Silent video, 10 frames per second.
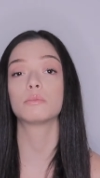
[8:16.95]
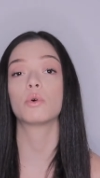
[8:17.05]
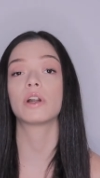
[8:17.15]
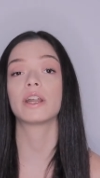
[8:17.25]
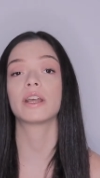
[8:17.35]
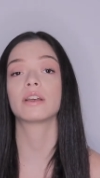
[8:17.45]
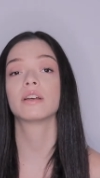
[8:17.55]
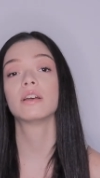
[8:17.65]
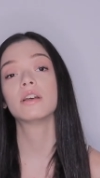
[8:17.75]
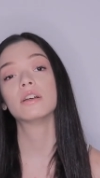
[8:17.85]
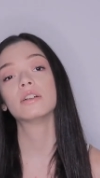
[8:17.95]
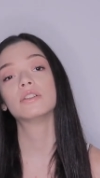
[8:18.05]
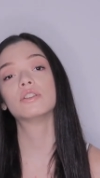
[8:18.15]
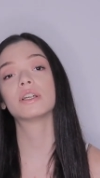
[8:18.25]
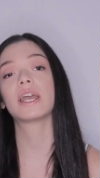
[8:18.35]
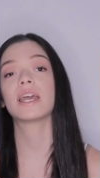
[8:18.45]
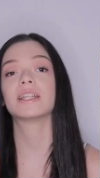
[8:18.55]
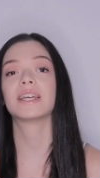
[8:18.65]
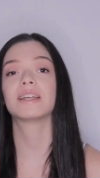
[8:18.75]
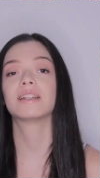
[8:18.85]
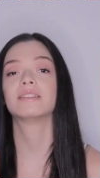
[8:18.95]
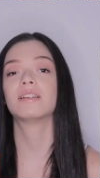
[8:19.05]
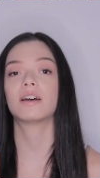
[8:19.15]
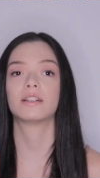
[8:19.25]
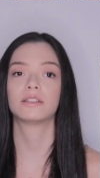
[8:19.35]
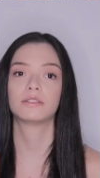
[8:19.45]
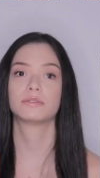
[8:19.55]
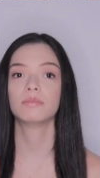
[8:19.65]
morning to get done.